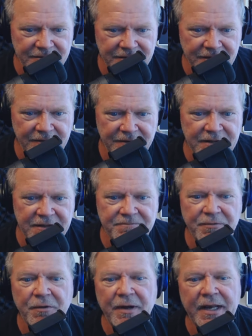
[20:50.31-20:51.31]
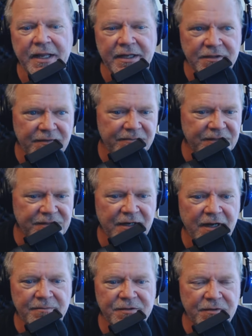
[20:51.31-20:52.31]
You know, it's, it's poetic. It's from the
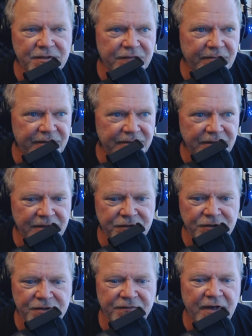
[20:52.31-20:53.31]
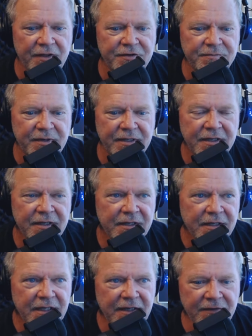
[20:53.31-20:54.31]
Psalms or it's from the early Church Fathers. But
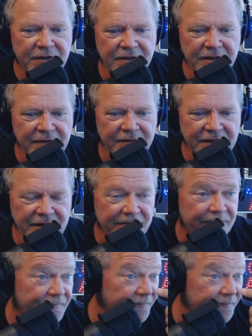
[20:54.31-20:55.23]
even the even the